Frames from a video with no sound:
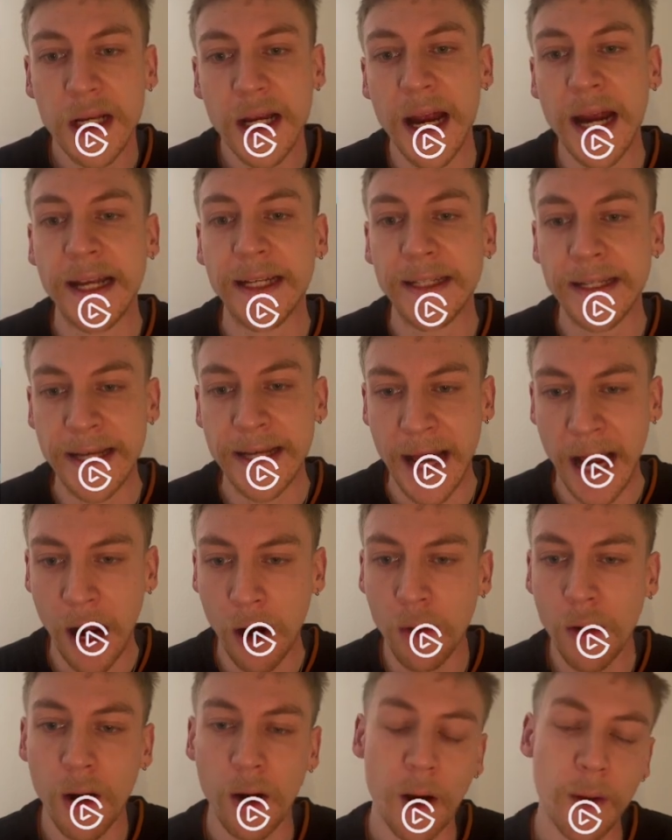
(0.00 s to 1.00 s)
and
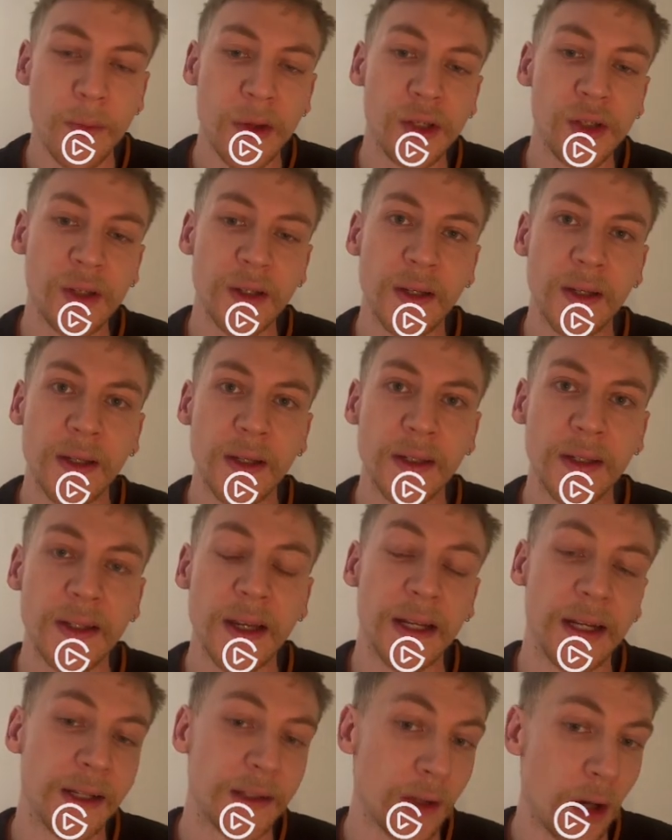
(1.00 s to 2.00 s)
now our mission is,
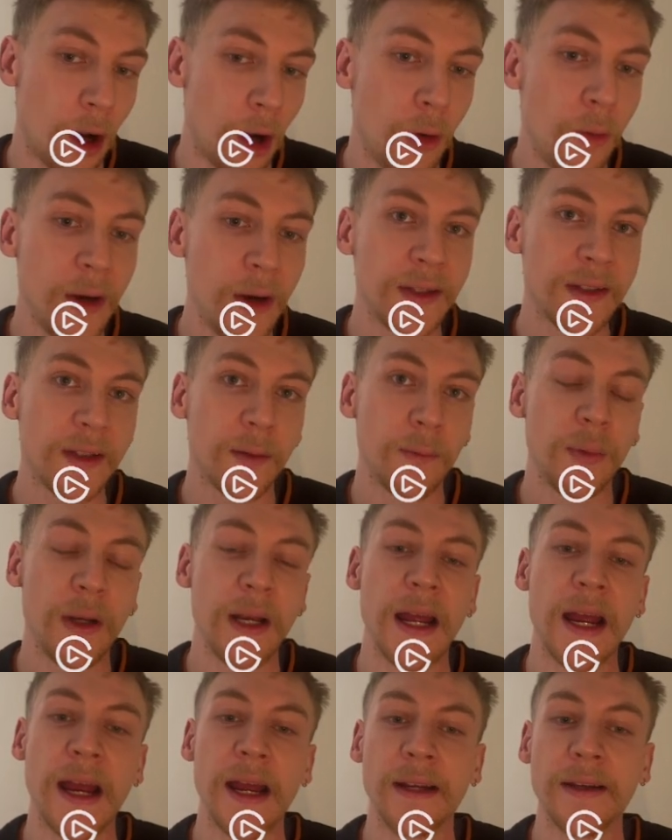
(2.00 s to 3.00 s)
and that's always the
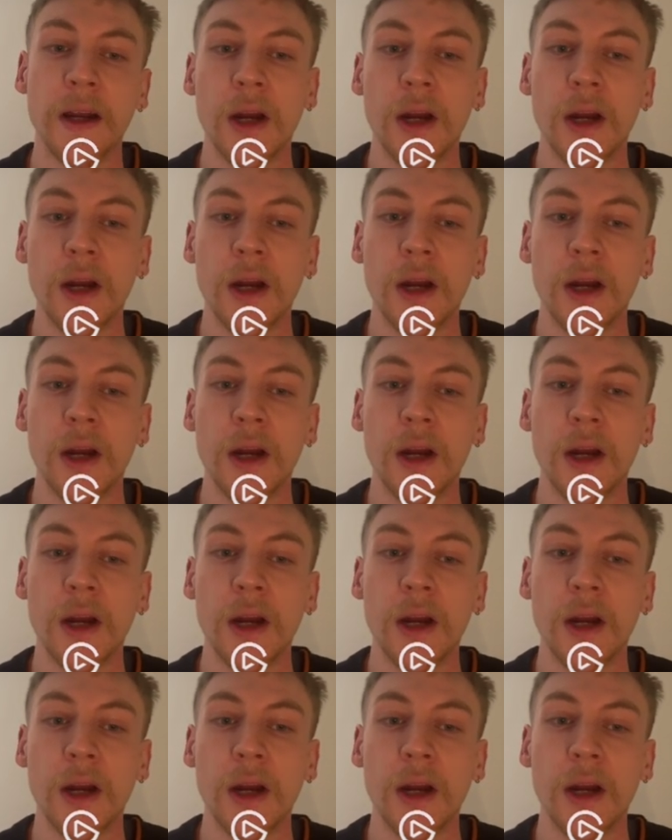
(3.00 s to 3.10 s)
plan,